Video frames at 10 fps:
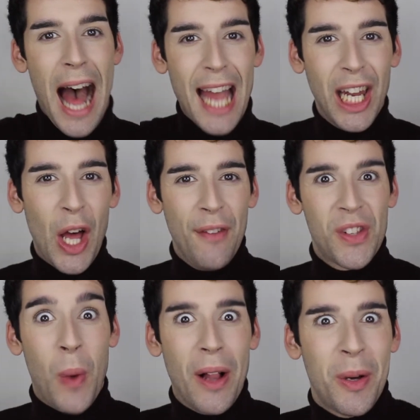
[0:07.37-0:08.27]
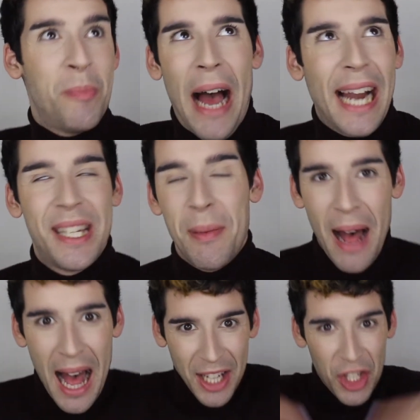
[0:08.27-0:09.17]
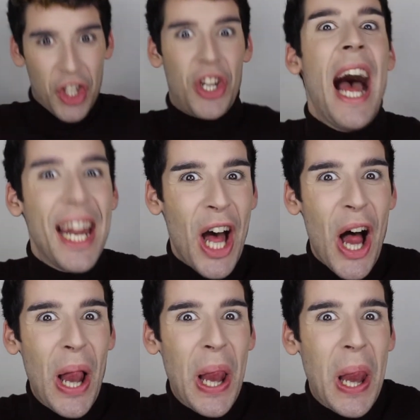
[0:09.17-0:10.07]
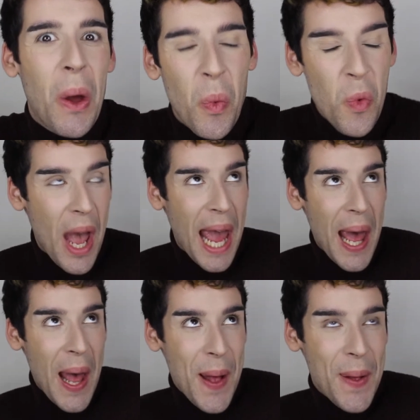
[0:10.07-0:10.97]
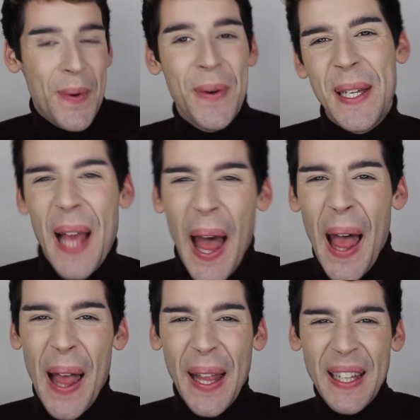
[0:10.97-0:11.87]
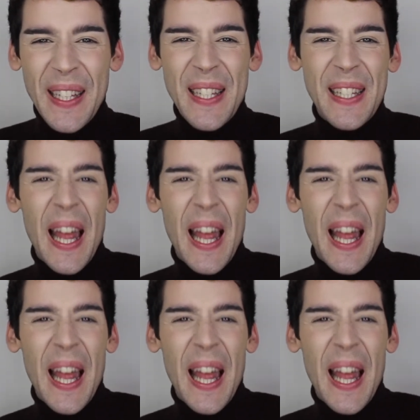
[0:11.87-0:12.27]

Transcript: Hiya loves, welcome back to my channel! Woo! Yes!